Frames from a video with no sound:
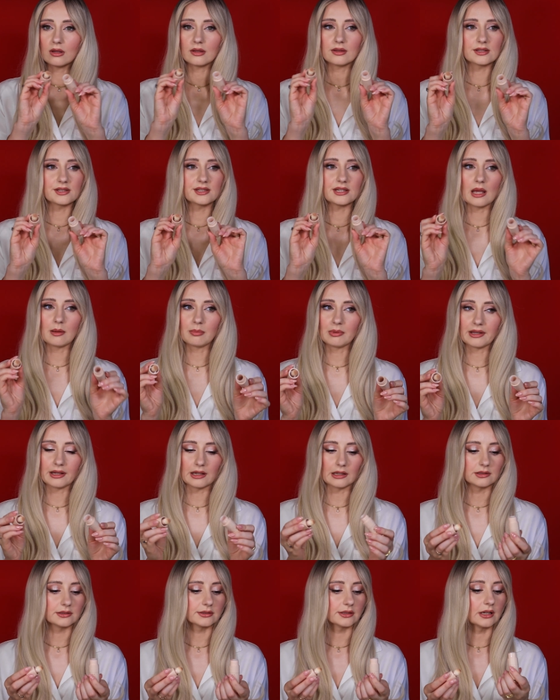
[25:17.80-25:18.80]
this
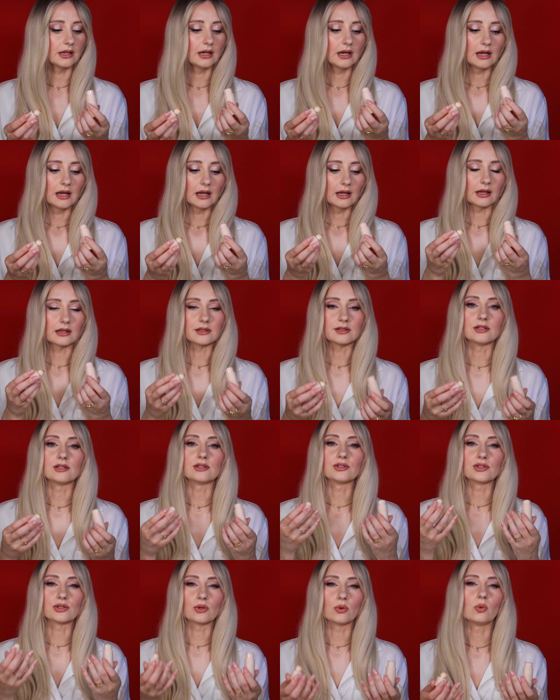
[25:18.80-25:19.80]
applicator, that
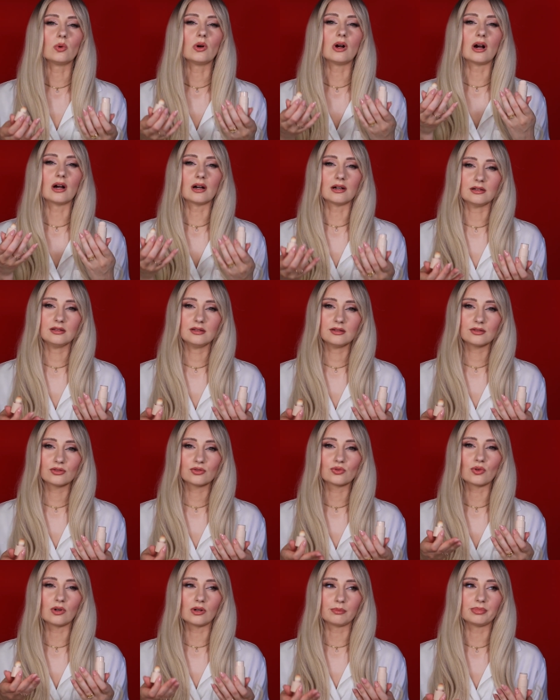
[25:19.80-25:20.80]
it's so hard
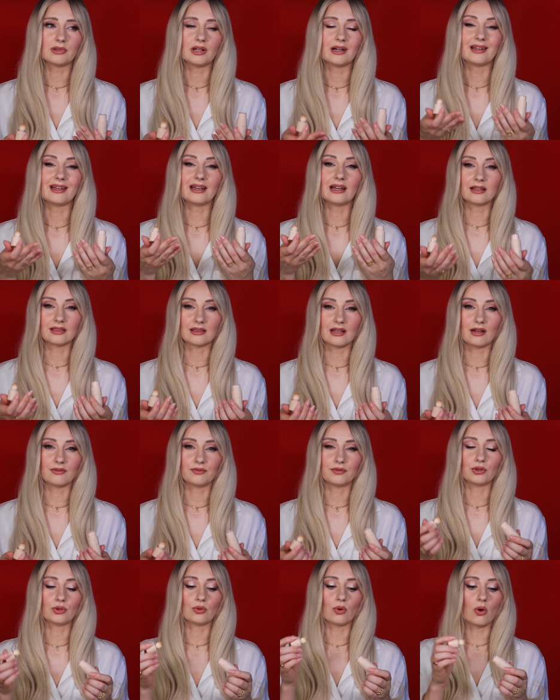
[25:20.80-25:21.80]
to apply
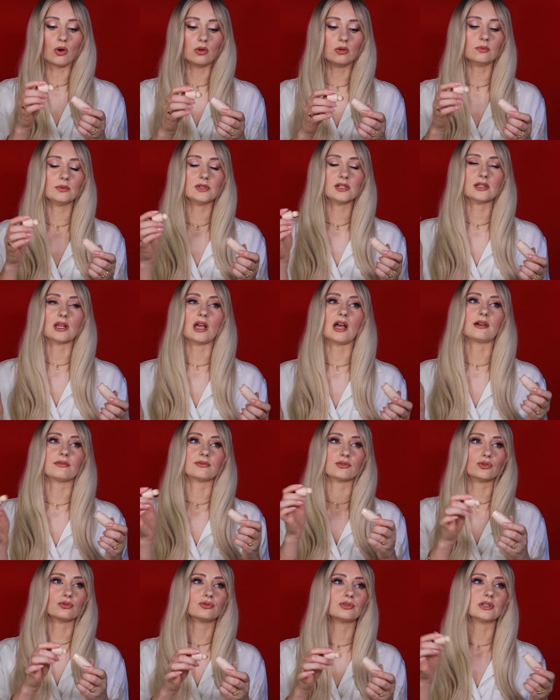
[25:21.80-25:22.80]
enough. You always
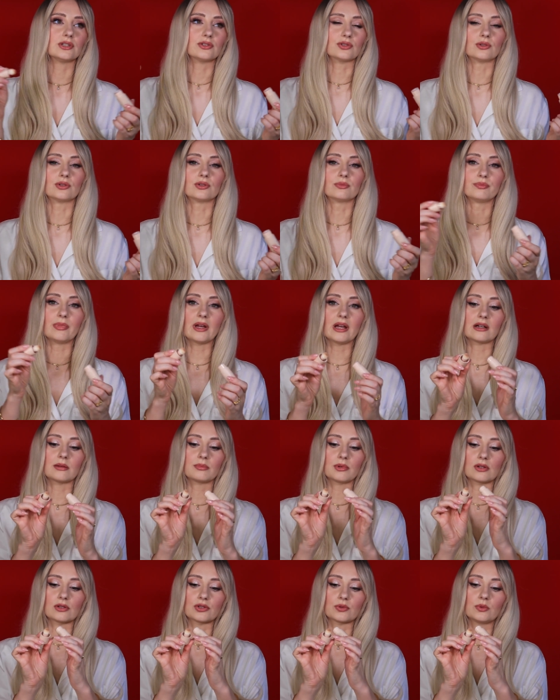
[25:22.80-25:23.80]
have to return back
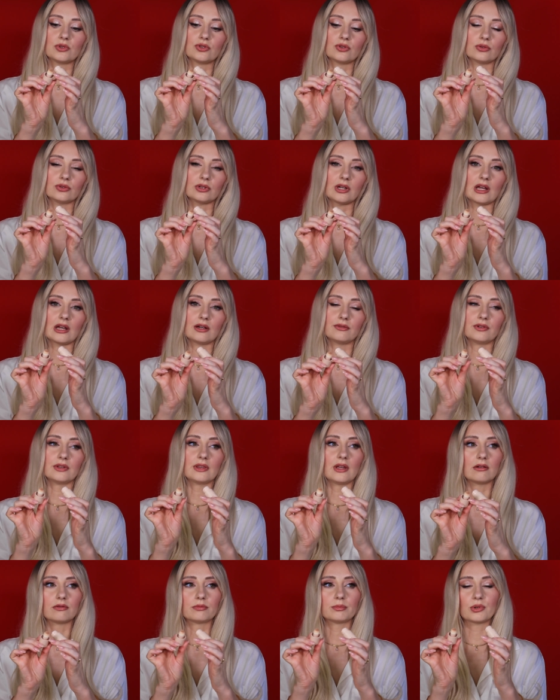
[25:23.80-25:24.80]
because we don't have
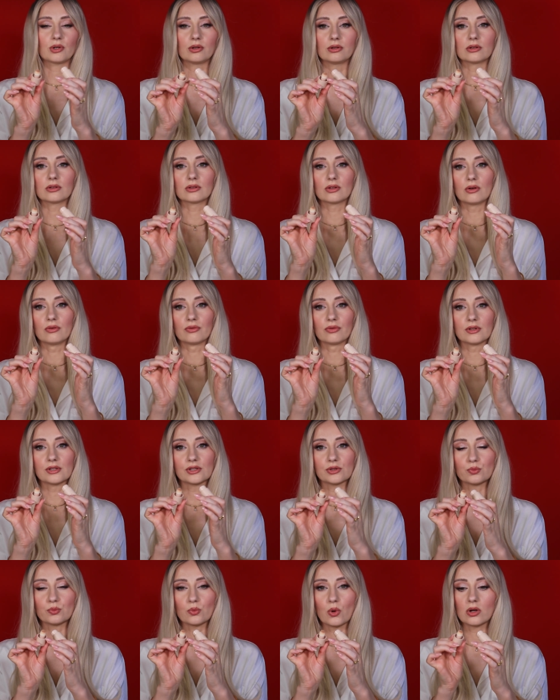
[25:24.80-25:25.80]
enough product on
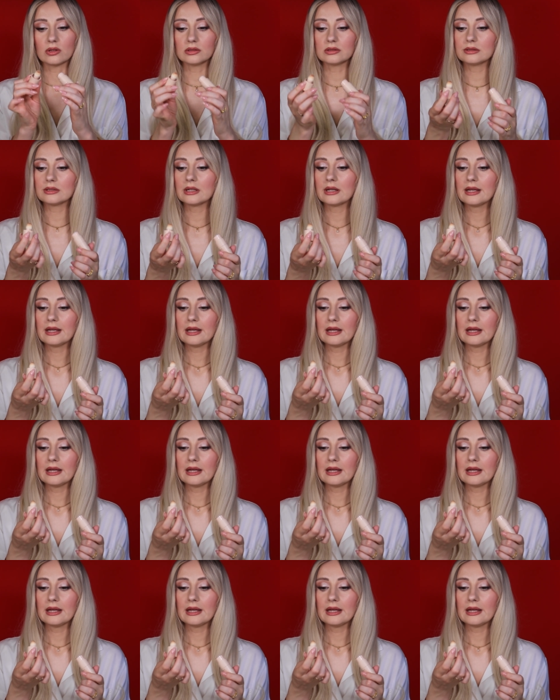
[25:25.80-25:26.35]
this wand,